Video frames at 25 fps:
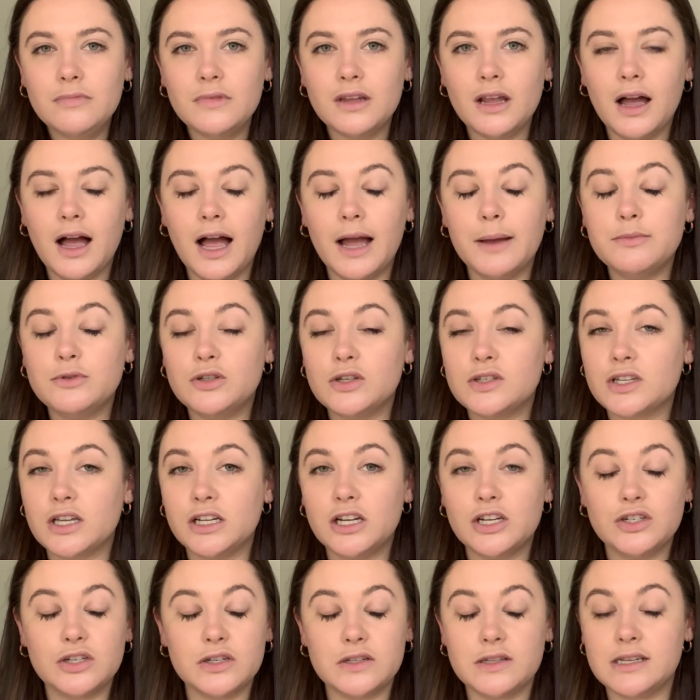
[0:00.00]
I'm just
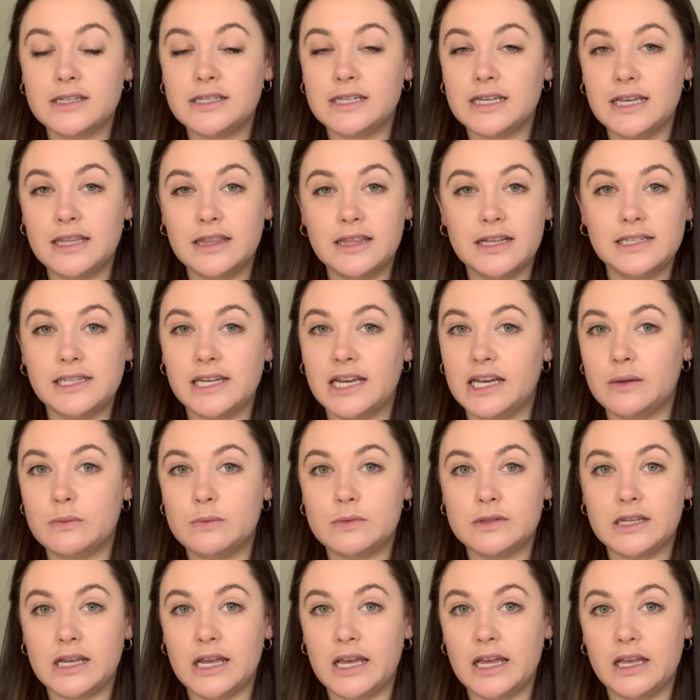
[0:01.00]
going to do this in the
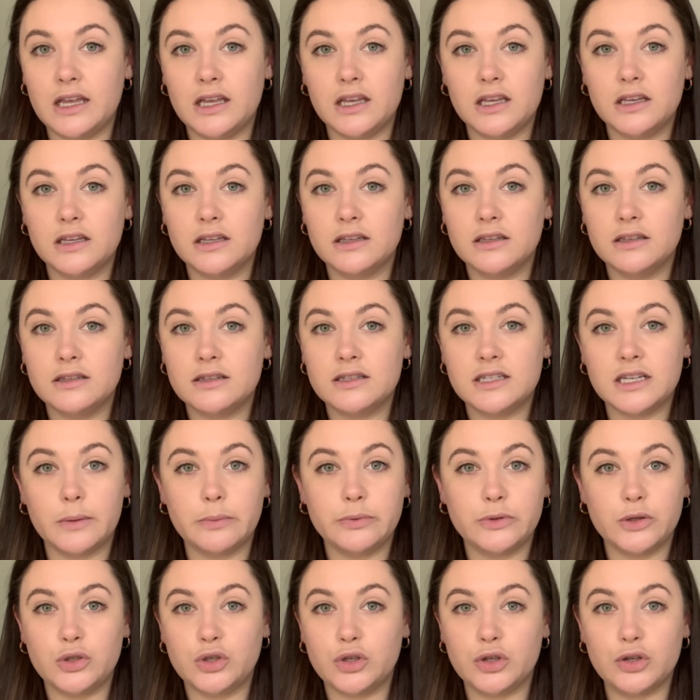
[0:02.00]
DMC
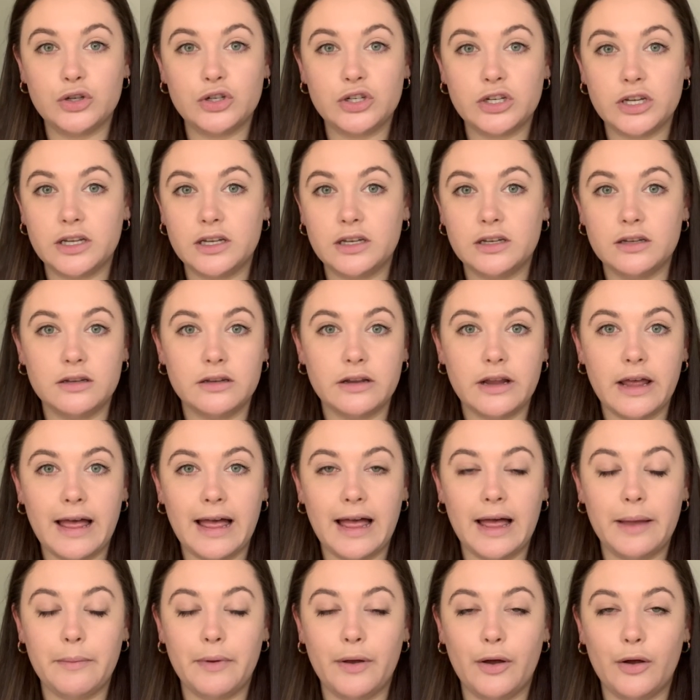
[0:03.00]
substitution
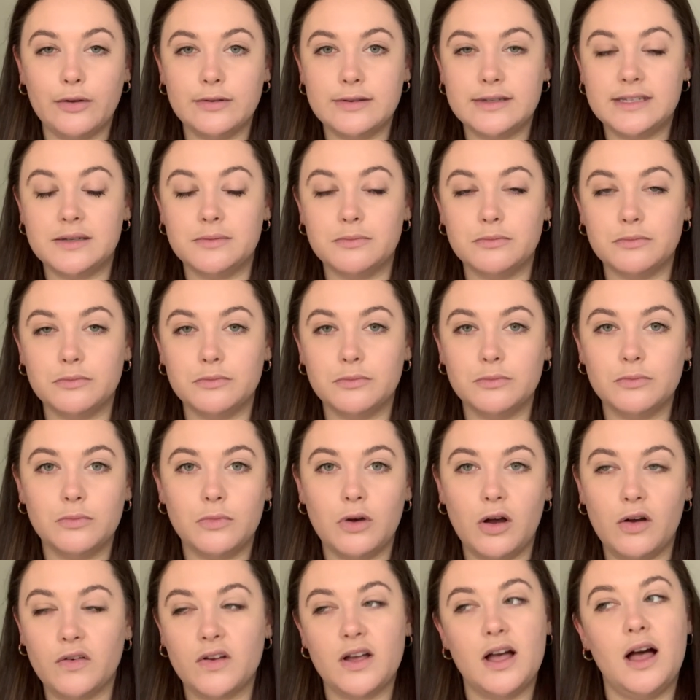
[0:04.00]
um, on some
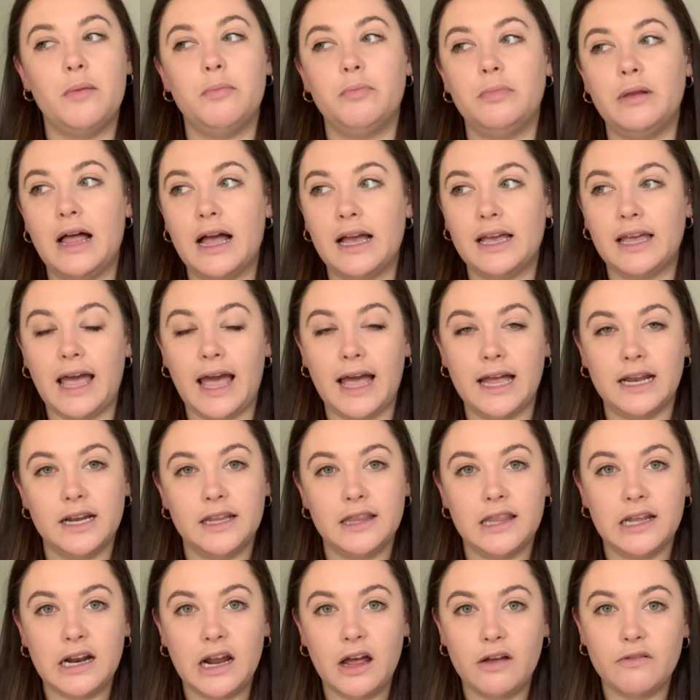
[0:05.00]
off-cut black Aida
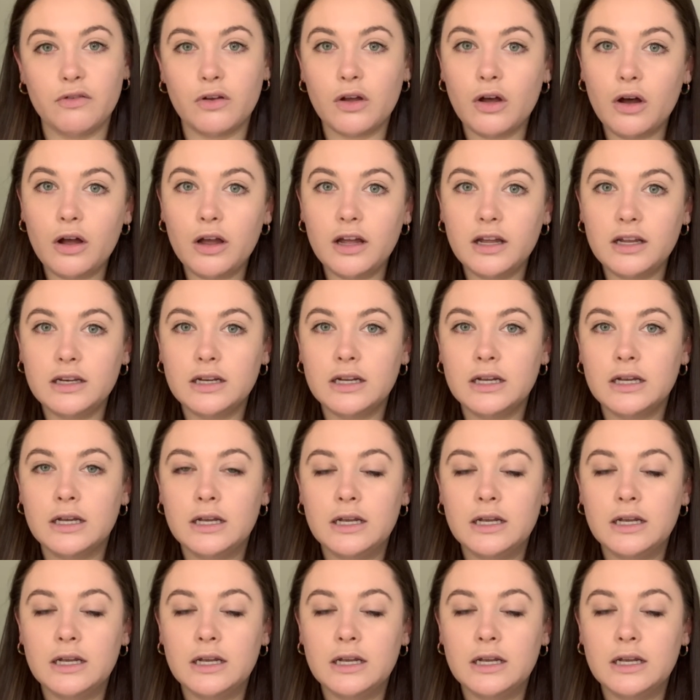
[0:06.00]
that I've got.